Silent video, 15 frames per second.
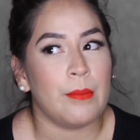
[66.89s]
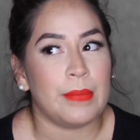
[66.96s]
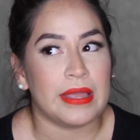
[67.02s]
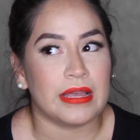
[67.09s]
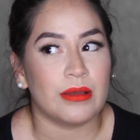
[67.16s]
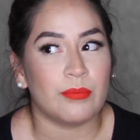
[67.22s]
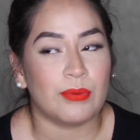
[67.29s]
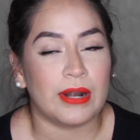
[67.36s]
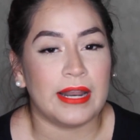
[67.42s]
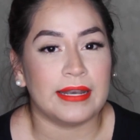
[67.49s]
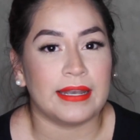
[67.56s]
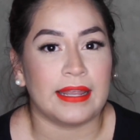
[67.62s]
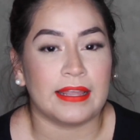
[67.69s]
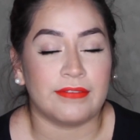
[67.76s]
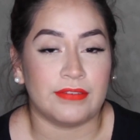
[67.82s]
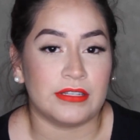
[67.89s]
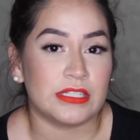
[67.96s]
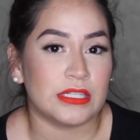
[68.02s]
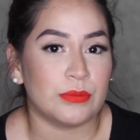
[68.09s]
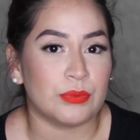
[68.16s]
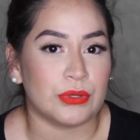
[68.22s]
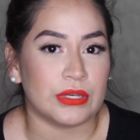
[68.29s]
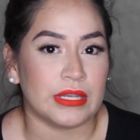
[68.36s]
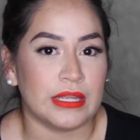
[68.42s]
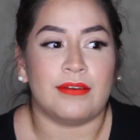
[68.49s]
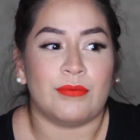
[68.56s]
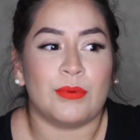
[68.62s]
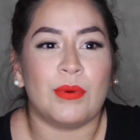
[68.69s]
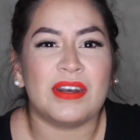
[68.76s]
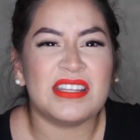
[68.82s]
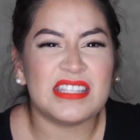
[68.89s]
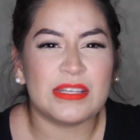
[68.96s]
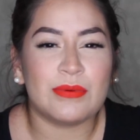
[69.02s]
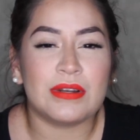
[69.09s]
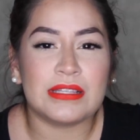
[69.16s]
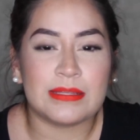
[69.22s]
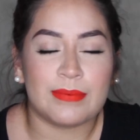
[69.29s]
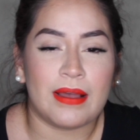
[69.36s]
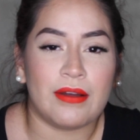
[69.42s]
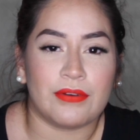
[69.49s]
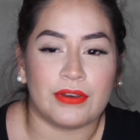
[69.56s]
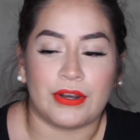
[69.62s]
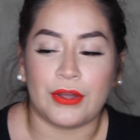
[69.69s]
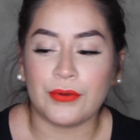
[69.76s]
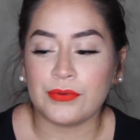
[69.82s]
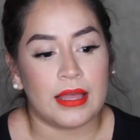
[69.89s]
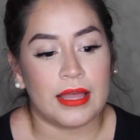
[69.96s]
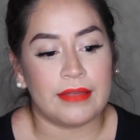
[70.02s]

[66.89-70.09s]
makeup brand like Fenty Beauty. You want to see what it's about, you know?